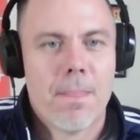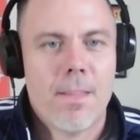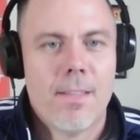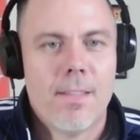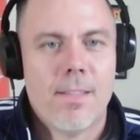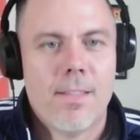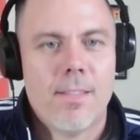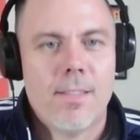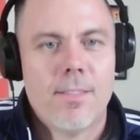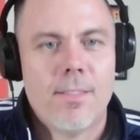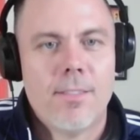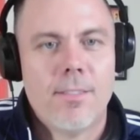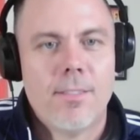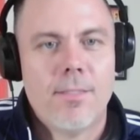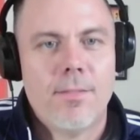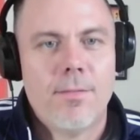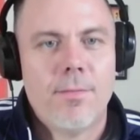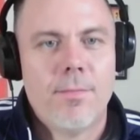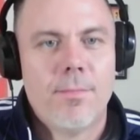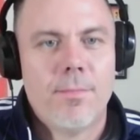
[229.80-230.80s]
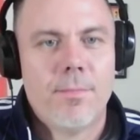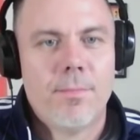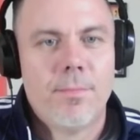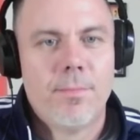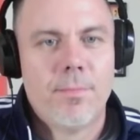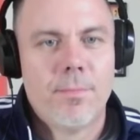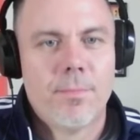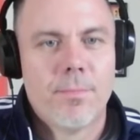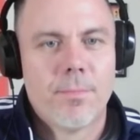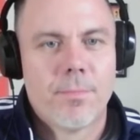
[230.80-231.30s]

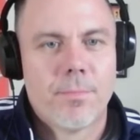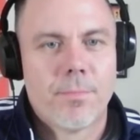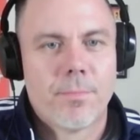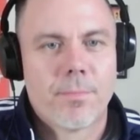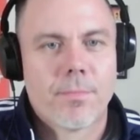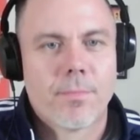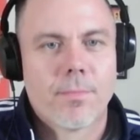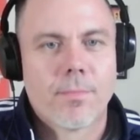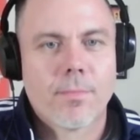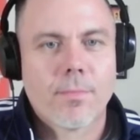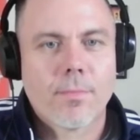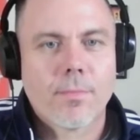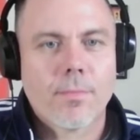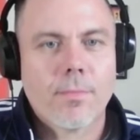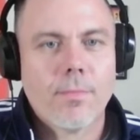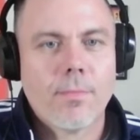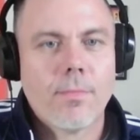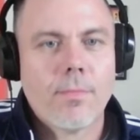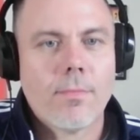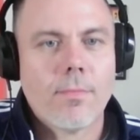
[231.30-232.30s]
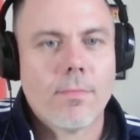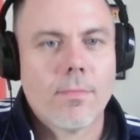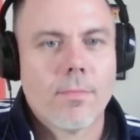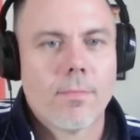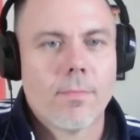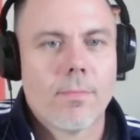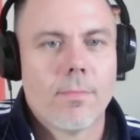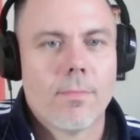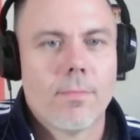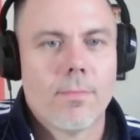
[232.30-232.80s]

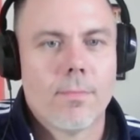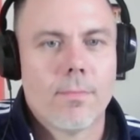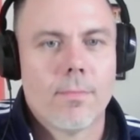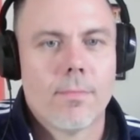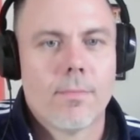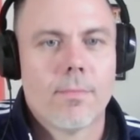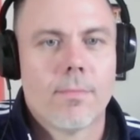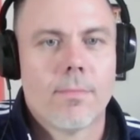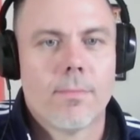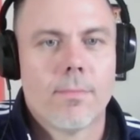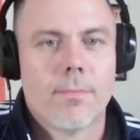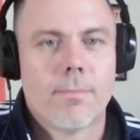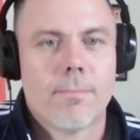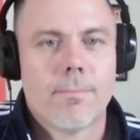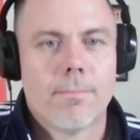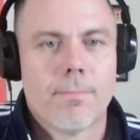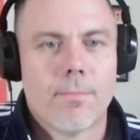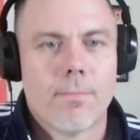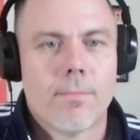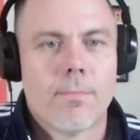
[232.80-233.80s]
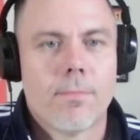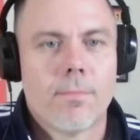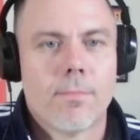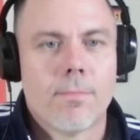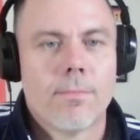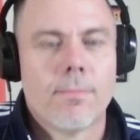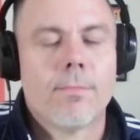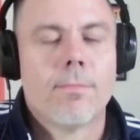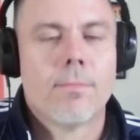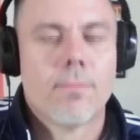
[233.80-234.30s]

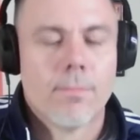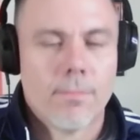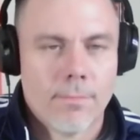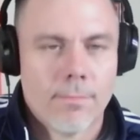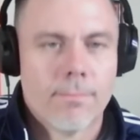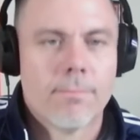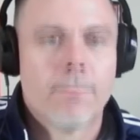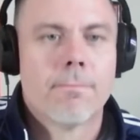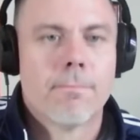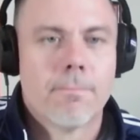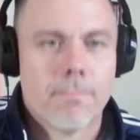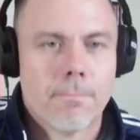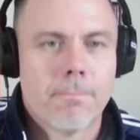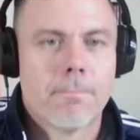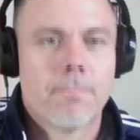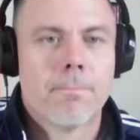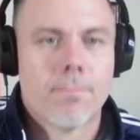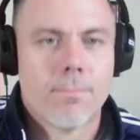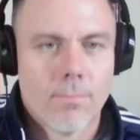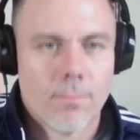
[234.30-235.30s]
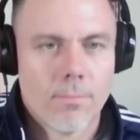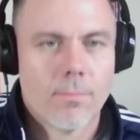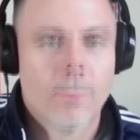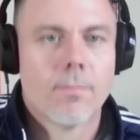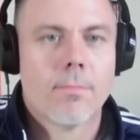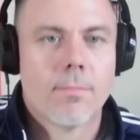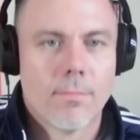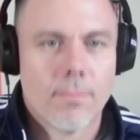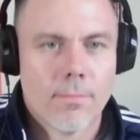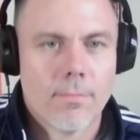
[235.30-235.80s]

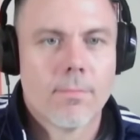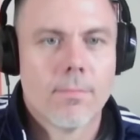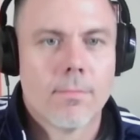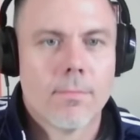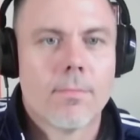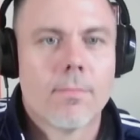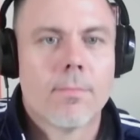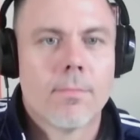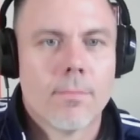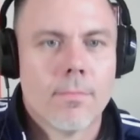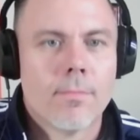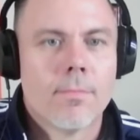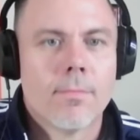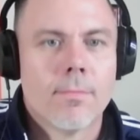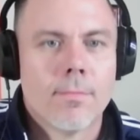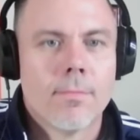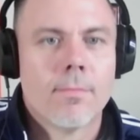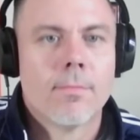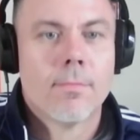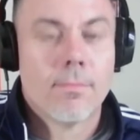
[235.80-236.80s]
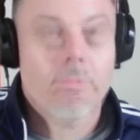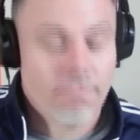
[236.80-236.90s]
(silent)